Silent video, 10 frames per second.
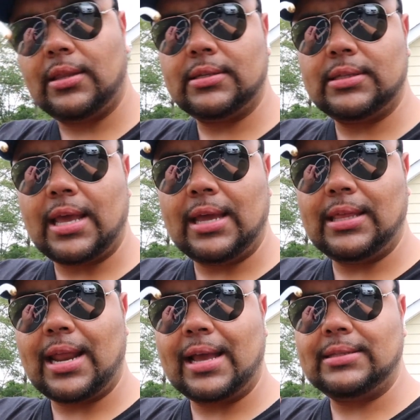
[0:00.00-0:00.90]
This is the end
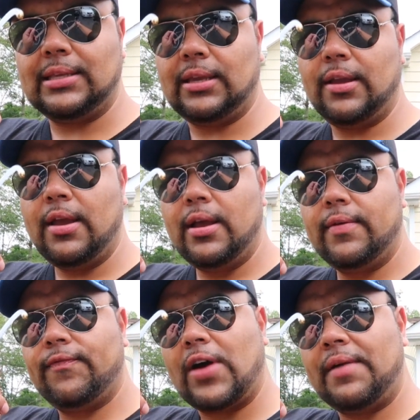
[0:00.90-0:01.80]
that has the
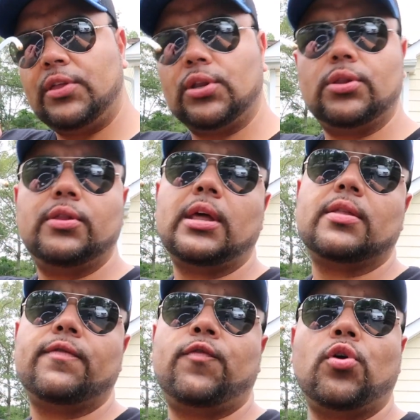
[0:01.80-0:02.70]
5 little,
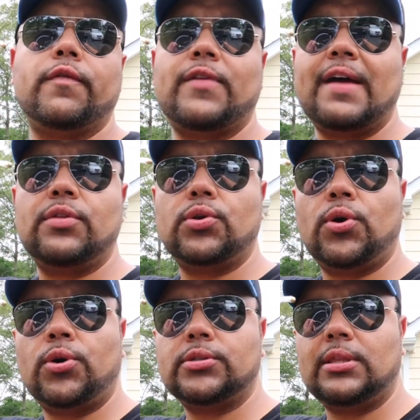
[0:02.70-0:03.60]
like the 4 or 5 little
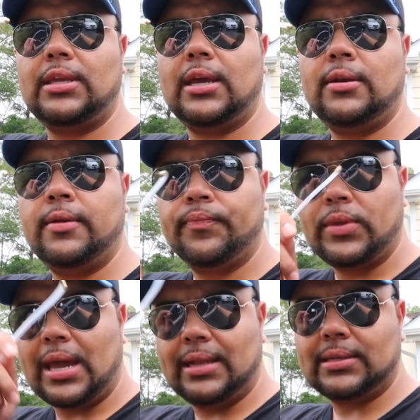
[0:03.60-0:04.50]
holes on the end,
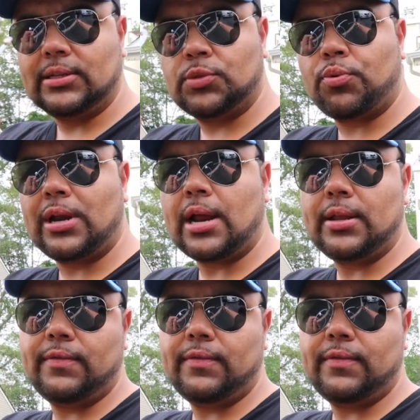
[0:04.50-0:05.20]
and it's gonna spread out